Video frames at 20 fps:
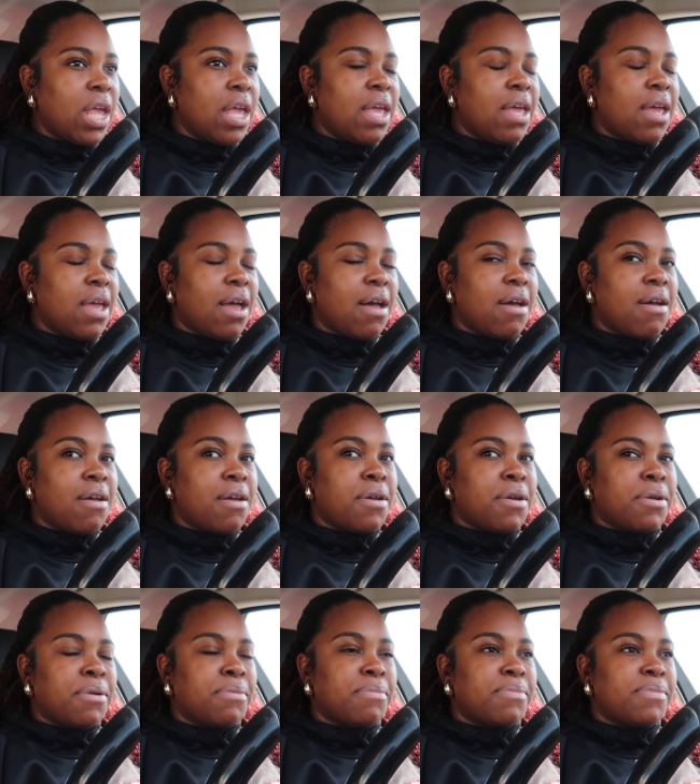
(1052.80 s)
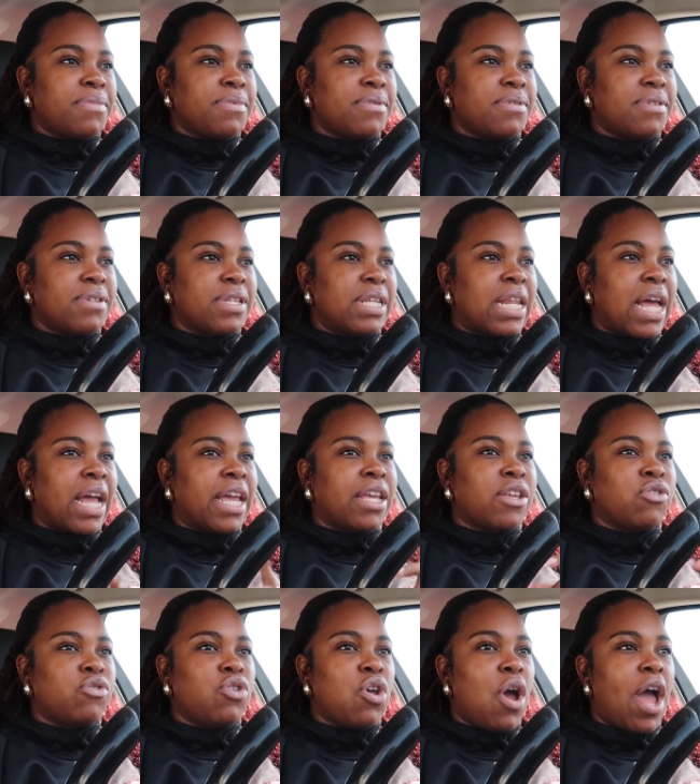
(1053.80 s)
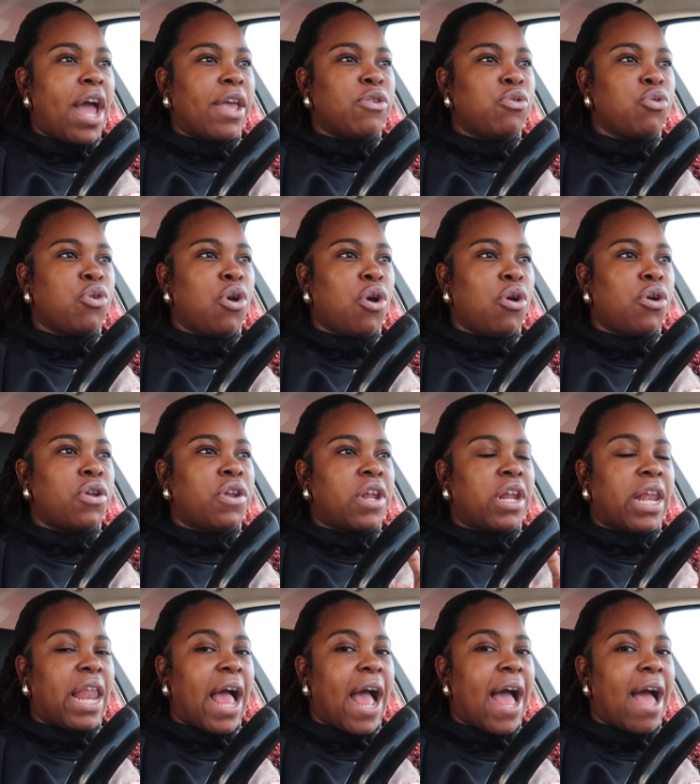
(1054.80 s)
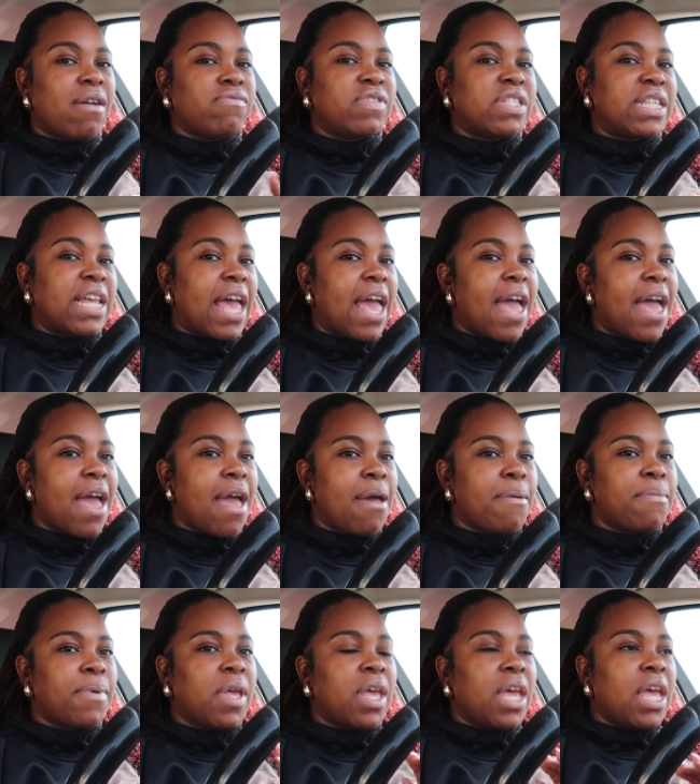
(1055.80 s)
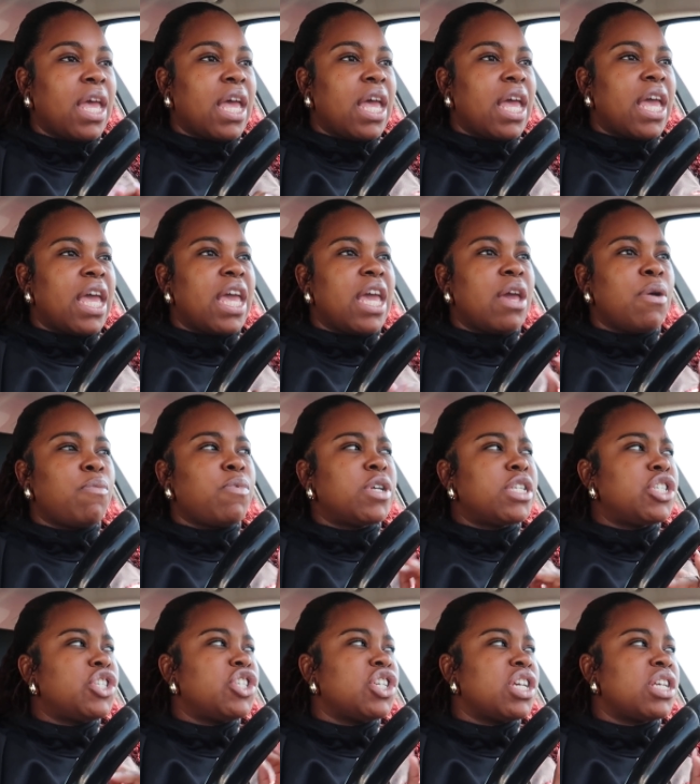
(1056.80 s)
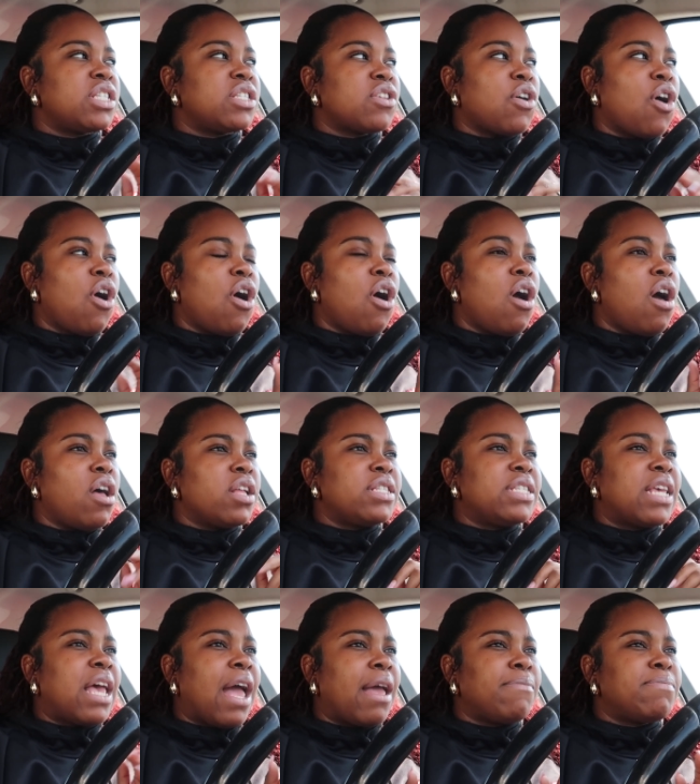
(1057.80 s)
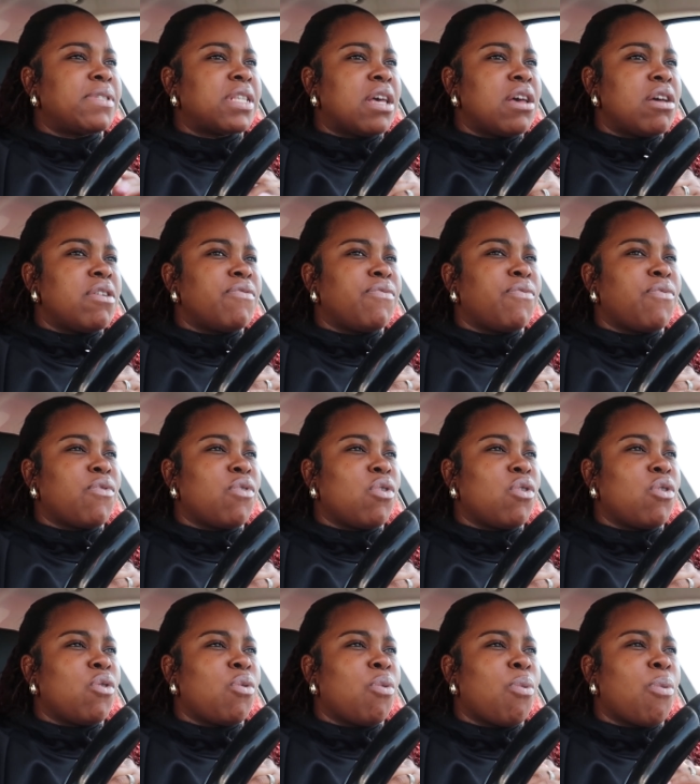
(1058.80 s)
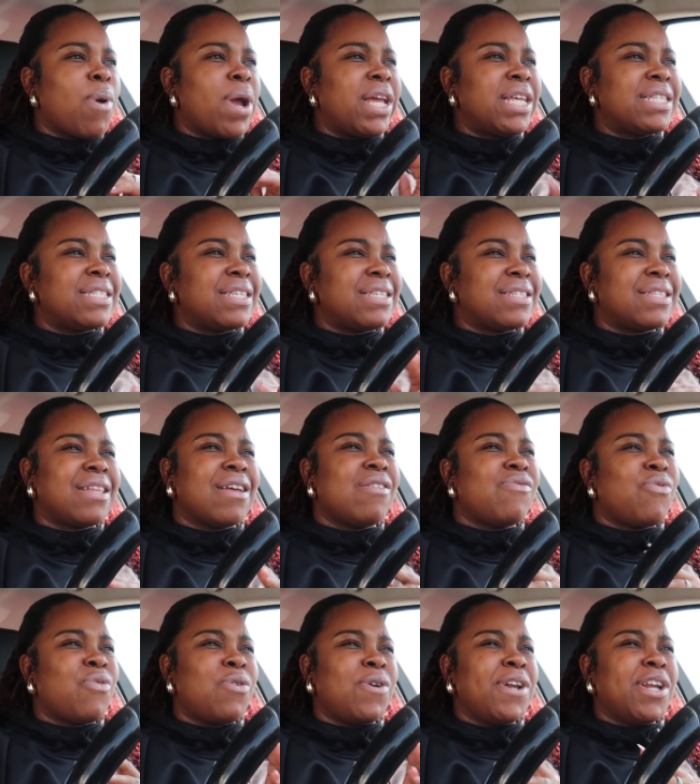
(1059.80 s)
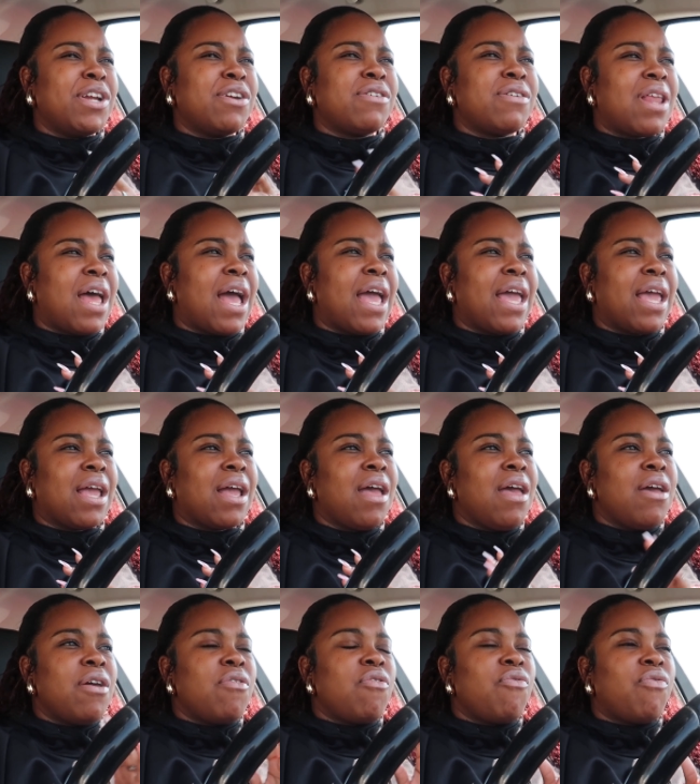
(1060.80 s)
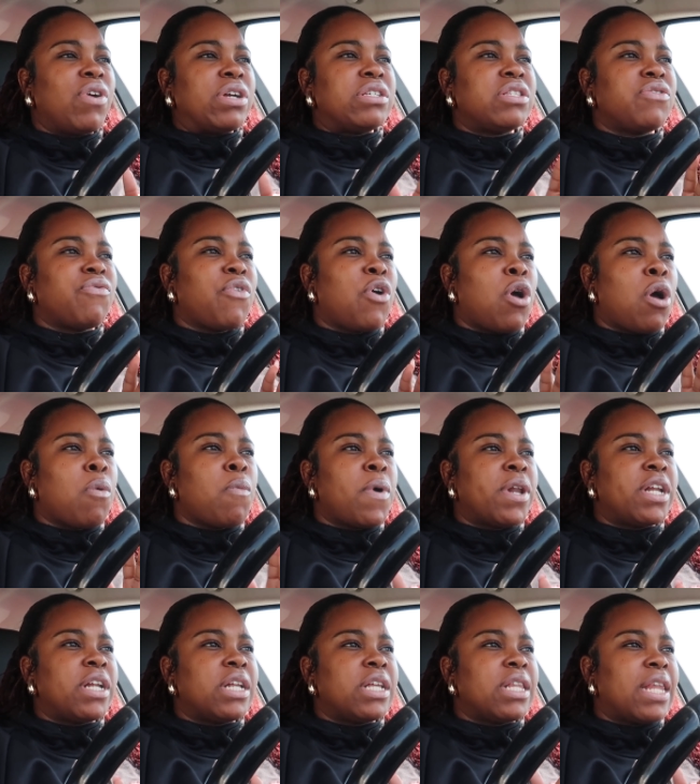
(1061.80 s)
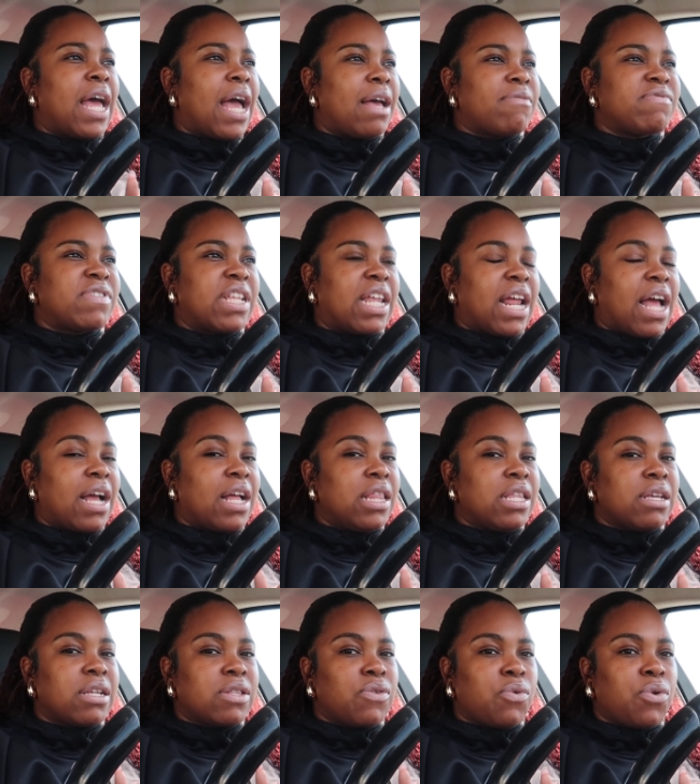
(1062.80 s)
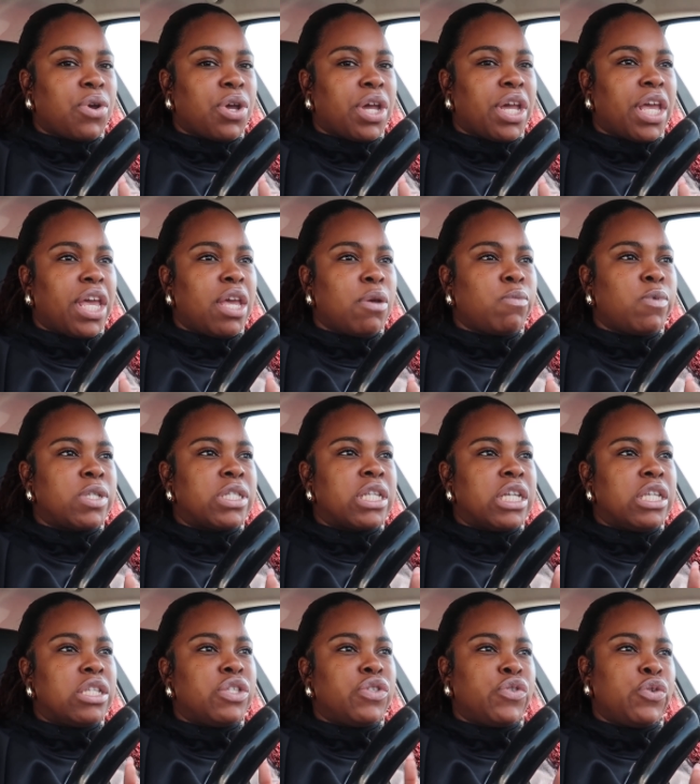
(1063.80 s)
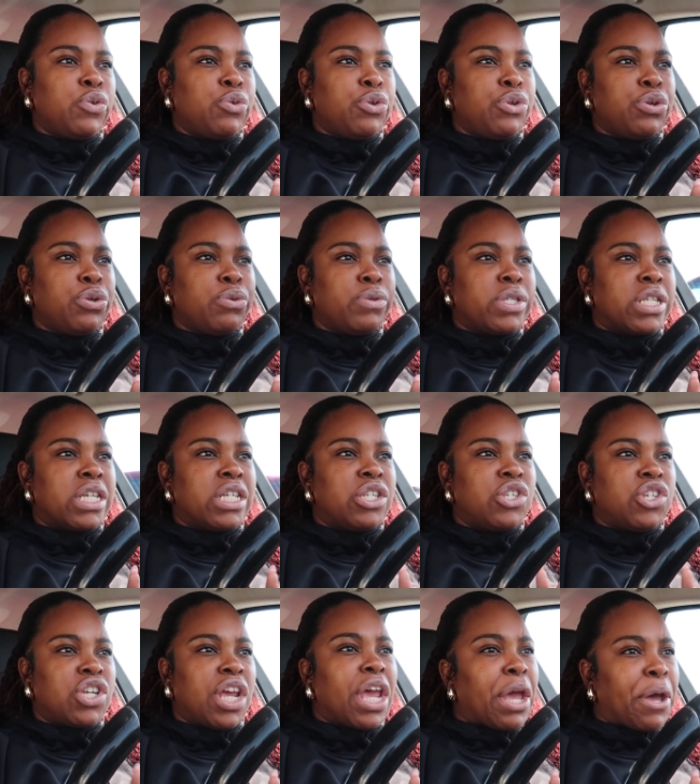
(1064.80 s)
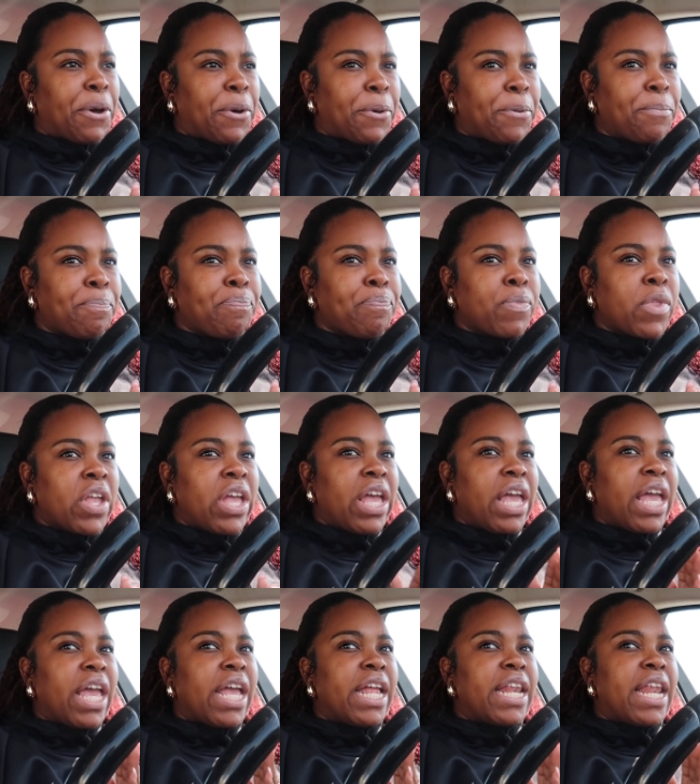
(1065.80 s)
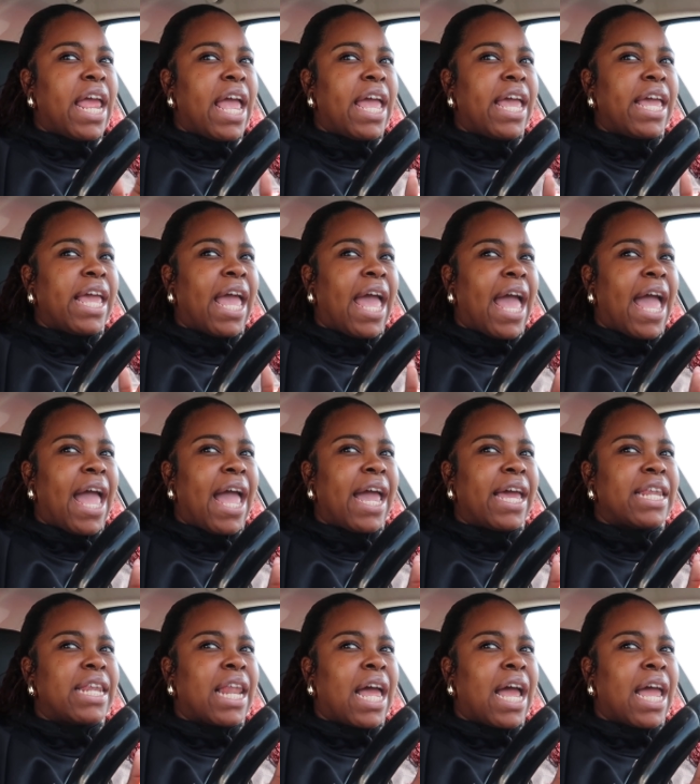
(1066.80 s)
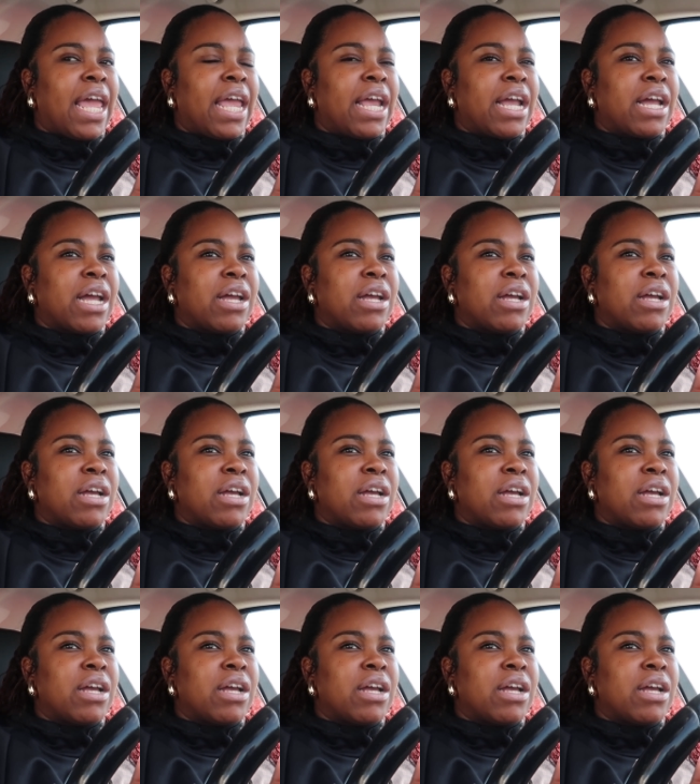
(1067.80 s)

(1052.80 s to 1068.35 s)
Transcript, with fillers: and um like you know how you go on the lives tab it was just all types of crazy stuff on there like first of all one of the lives that i clicked on it was these two dudes in jail and they had like